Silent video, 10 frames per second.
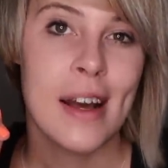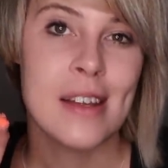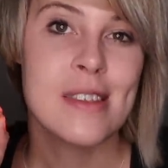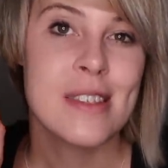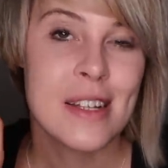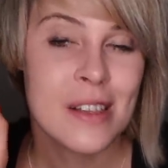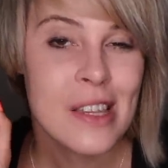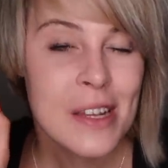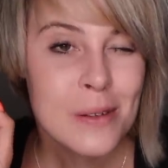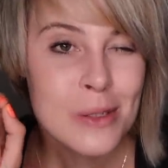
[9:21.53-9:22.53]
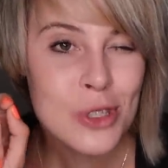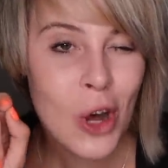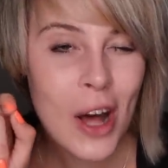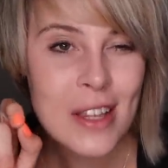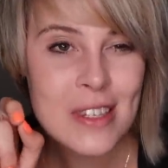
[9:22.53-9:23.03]
I can see little
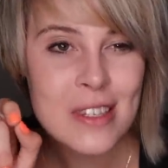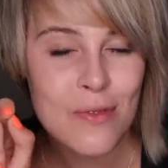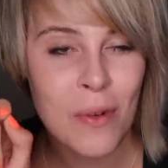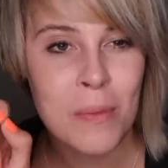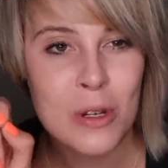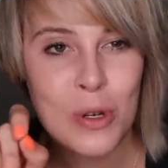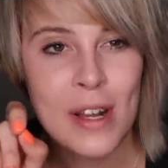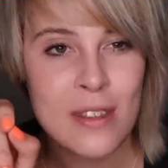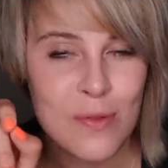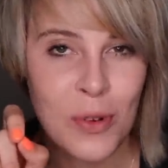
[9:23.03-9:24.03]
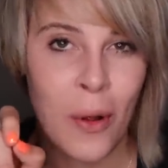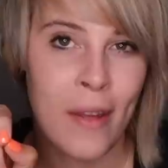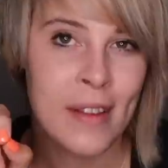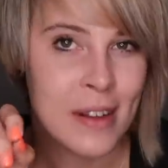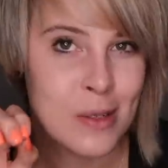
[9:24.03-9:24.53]
dots from the transfer
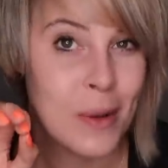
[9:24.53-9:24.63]
on there.